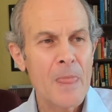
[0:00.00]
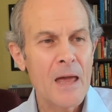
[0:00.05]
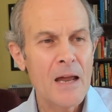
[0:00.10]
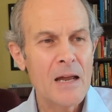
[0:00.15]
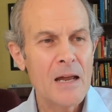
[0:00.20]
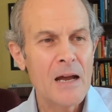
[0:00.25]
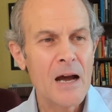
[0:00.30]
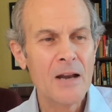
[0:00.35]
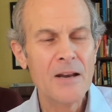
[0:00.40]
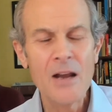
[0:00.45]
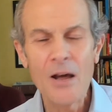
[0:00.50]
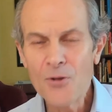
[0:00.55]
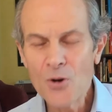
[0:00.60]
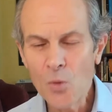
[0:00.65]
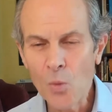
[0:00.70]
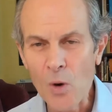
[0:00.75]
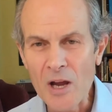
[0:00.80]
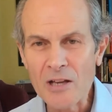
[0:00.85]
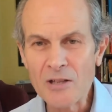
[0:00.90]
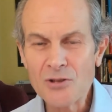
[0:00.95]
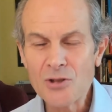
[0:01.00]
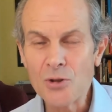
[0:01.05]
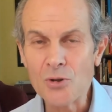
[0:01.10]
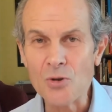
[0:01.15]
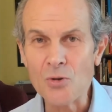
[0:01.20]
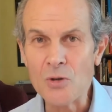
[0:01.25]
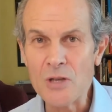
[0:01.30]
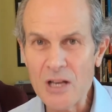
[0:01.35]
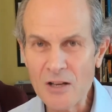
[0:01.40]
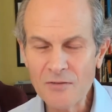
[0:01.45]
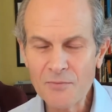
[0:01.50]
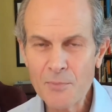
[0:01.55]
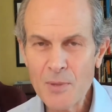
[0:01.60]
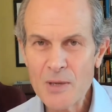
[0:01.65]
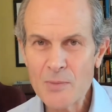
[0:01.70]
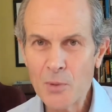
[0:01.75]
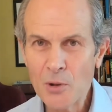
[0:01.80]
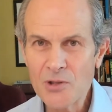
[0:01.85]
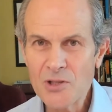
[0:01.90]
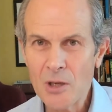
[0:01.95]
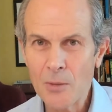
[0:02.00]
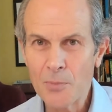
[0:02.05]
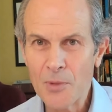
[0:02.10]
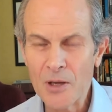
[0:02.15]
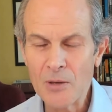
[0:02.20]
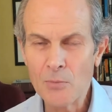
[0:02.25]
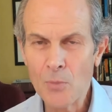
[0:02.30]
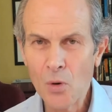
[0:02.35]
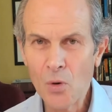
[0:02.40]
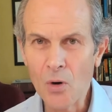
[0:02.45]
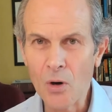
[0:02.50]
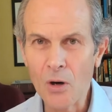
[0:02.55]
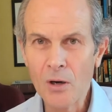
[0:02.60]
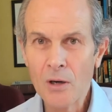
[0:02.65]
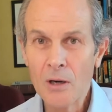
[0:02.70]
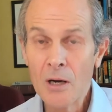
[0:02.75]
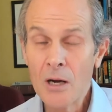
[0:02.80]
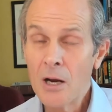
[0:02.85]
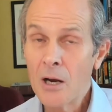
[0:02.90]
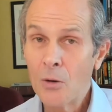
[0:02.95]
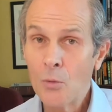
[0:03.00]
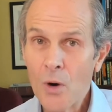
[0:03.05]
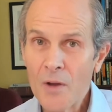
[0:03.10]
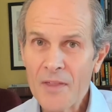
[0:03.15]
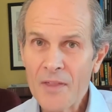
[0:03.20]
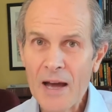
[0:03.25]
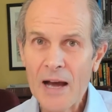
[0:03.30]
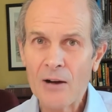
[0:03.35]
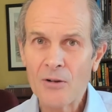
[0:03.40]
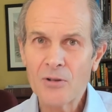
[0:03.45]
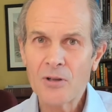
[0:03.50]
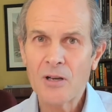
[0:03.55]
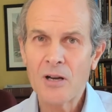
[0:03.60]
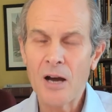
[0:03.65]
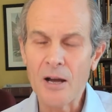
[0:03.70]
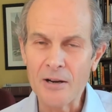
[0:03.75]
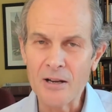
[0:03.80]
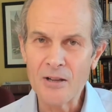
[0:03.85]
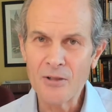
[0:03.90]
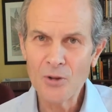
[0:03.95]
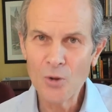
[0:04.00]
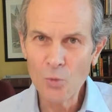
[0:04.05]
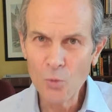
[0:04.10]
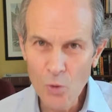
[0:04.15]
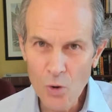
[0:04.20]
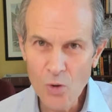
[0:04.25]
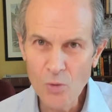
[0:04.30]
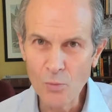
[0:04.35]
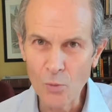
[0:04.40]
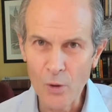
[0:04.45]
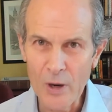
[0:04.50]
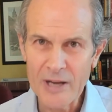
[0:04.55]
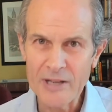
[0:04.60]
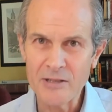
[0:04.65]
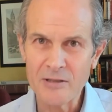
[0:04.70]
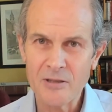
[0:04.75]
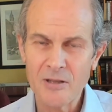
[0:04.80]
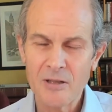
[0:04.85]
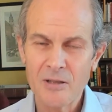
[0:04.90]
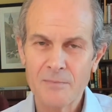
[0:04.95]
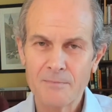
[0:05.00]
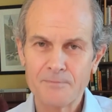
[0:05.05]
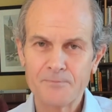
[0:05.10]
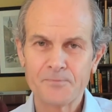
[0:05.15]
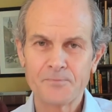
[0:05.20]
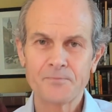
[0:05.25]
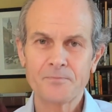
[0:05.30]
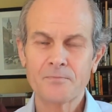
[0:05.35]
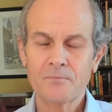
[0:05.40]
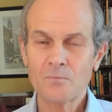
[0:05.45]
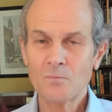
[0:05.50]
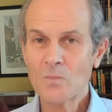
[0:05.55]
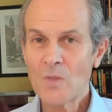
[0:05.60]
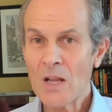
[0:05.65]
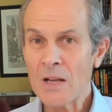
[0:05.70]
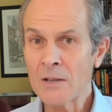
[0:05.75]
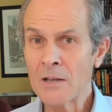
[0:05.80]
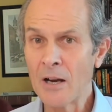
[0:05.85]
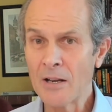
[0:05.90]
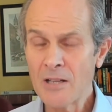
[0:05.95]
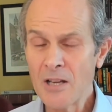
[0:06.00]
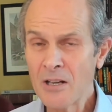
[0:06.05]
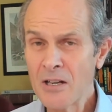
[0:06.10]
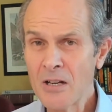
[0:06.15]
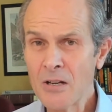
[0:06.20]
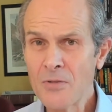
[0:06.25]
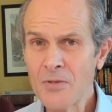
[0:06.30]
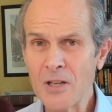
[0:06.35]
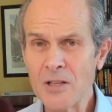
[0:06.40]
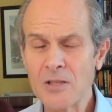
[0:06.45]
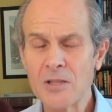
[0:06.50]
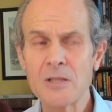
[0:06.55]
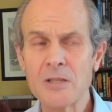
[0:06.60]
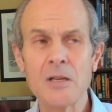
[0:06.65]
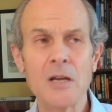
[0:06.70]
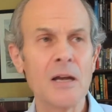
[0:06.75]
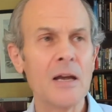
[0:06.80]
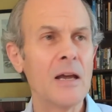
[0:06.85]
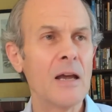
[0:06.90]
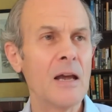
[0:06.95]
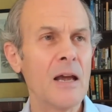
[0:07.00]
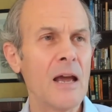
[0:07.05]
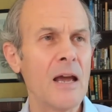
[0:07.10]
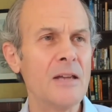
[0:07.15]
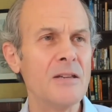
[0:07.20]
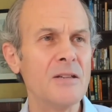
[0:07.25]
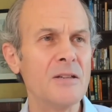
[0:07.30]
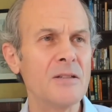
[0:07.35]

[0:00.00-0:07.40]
Another way to give people something more without cutting the room rate. Now you hear this and you